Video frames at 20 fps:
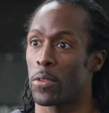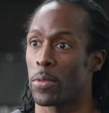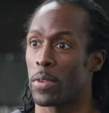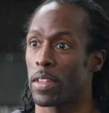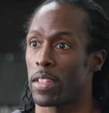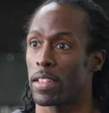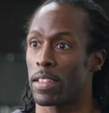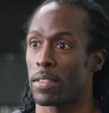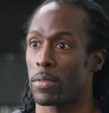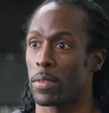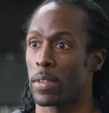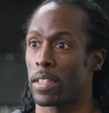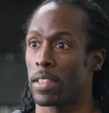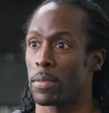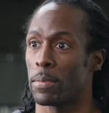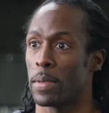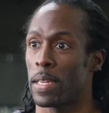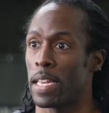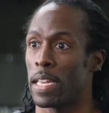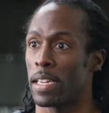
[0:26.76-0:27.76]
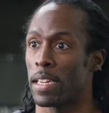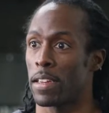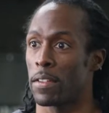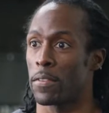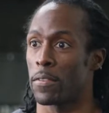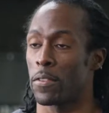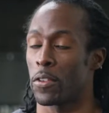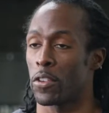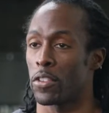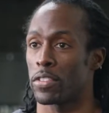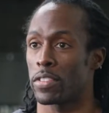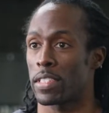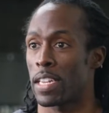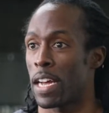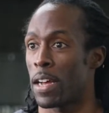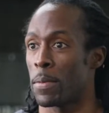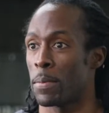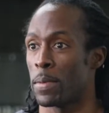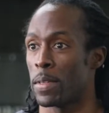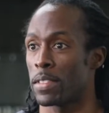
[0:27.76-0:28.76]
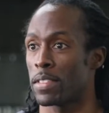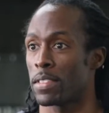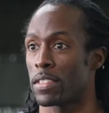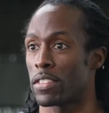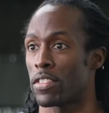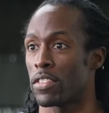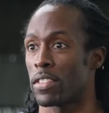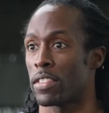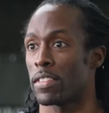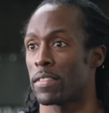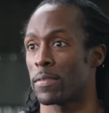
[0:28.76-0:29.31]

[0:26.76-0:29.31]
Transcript: with being a first-time business owner.